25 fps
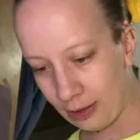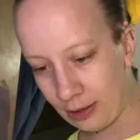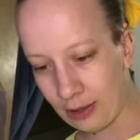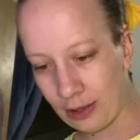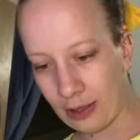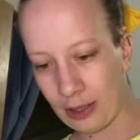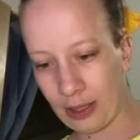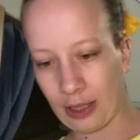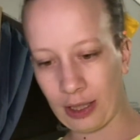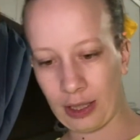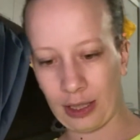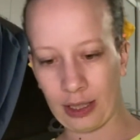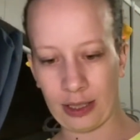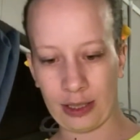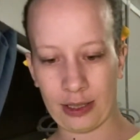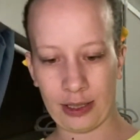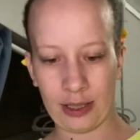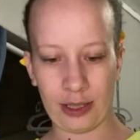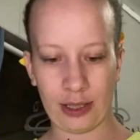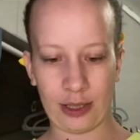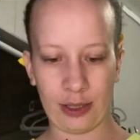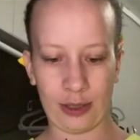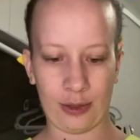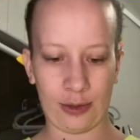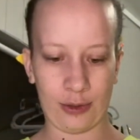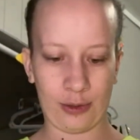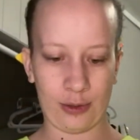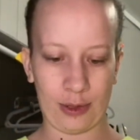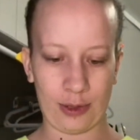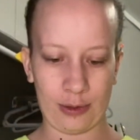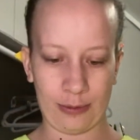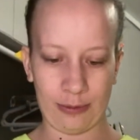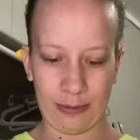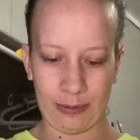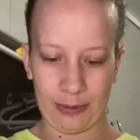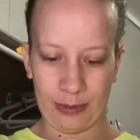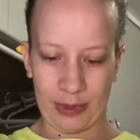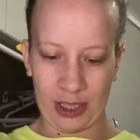I got to
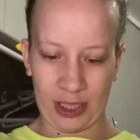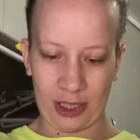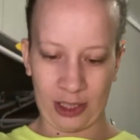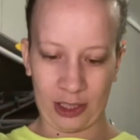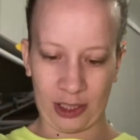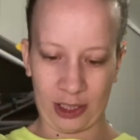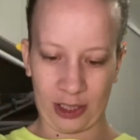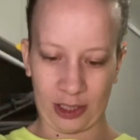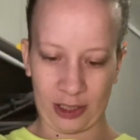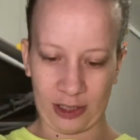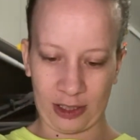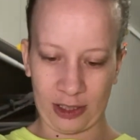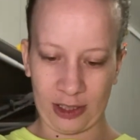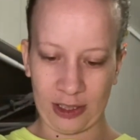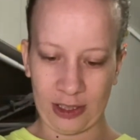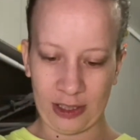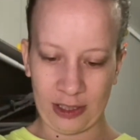make sure